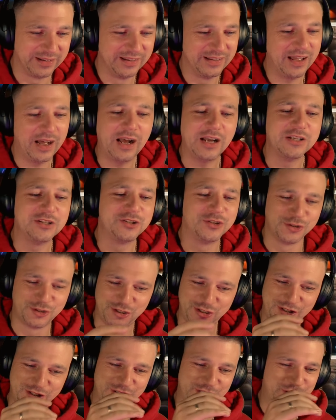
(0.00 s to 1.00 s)
That is
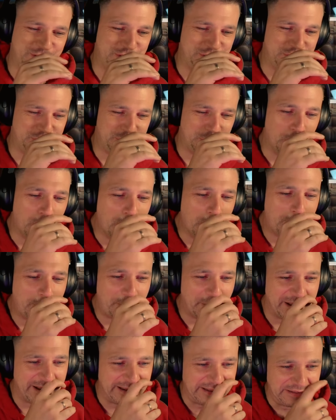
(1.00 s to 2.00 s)
just
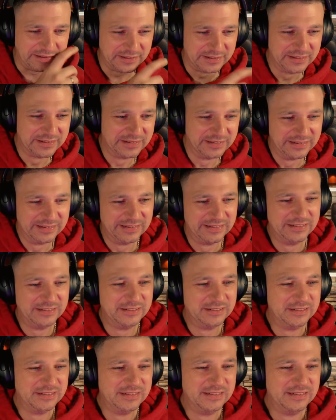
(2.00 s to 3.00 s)
stupid.
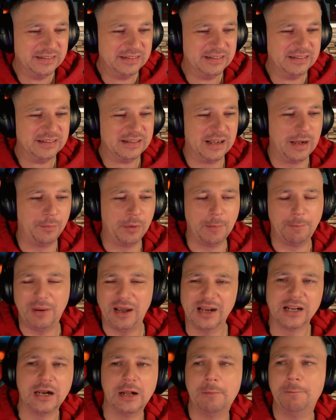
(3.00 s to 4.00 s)
Banging a
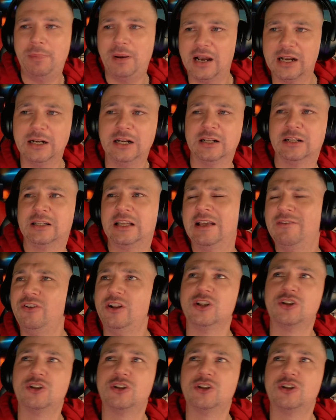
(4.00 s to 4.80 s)
banging a banging a giving a